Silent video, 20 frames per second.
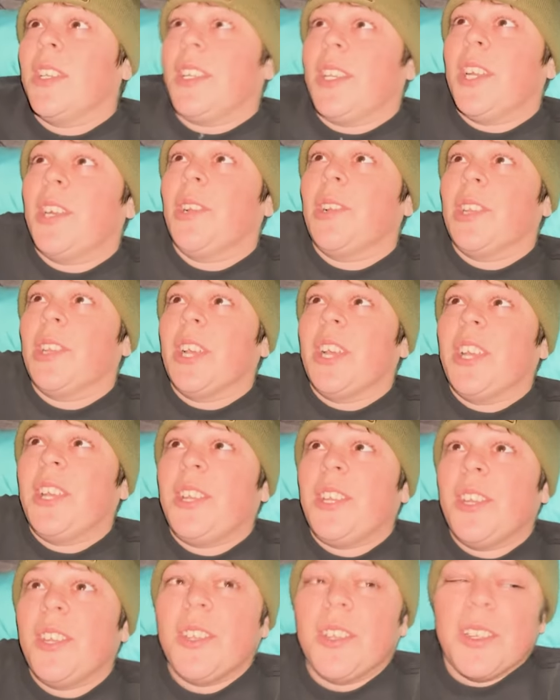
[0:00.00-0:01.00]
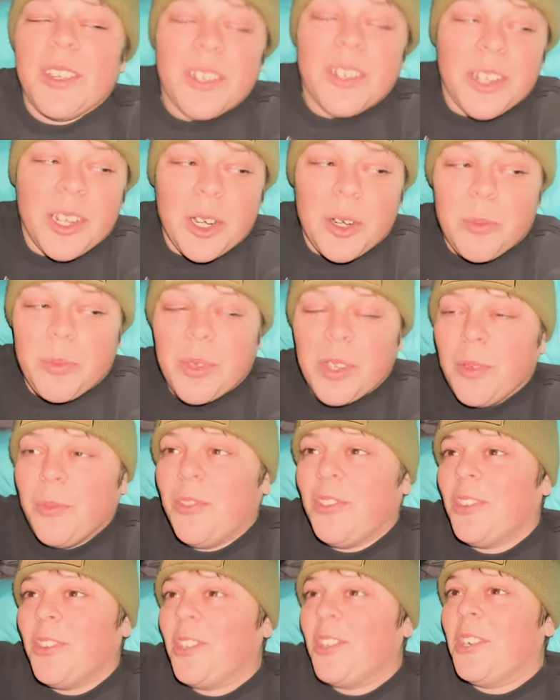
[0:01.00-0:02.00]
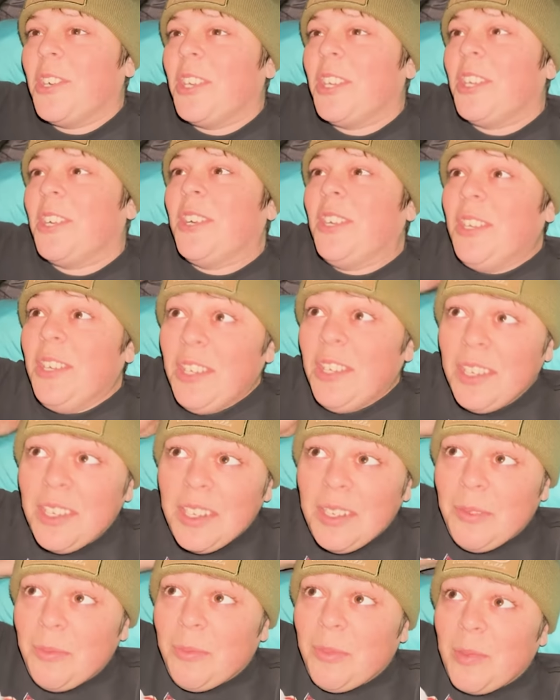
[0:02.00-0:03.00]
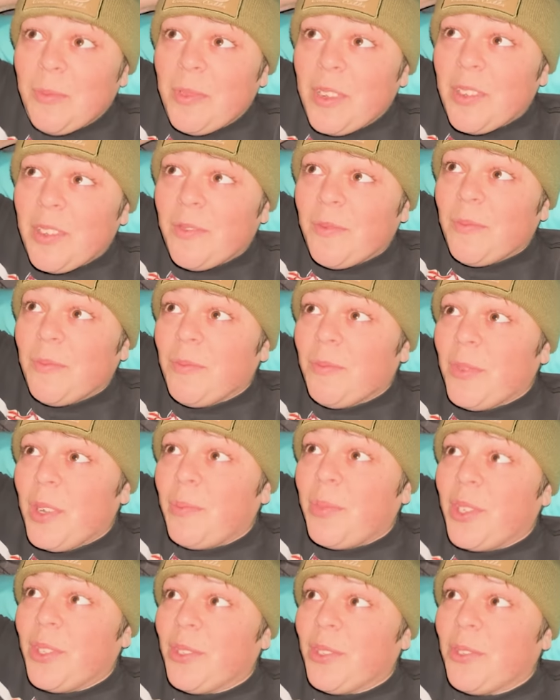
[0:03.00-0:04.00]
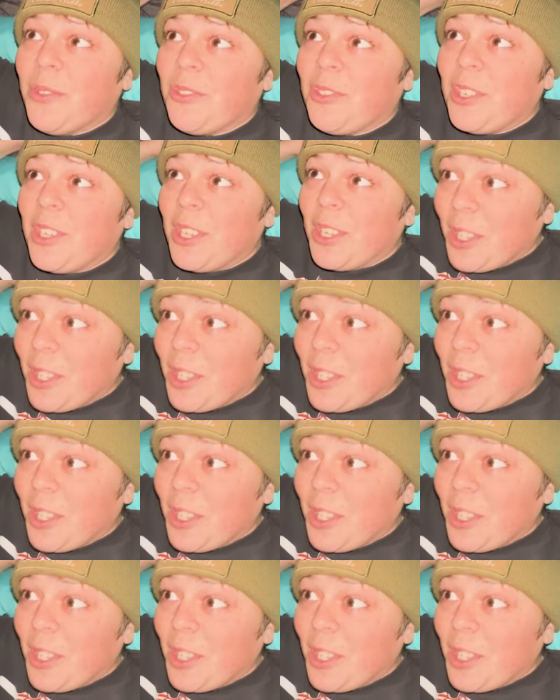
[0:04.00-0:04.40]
kind of like that our bibs are right here. My pillow's not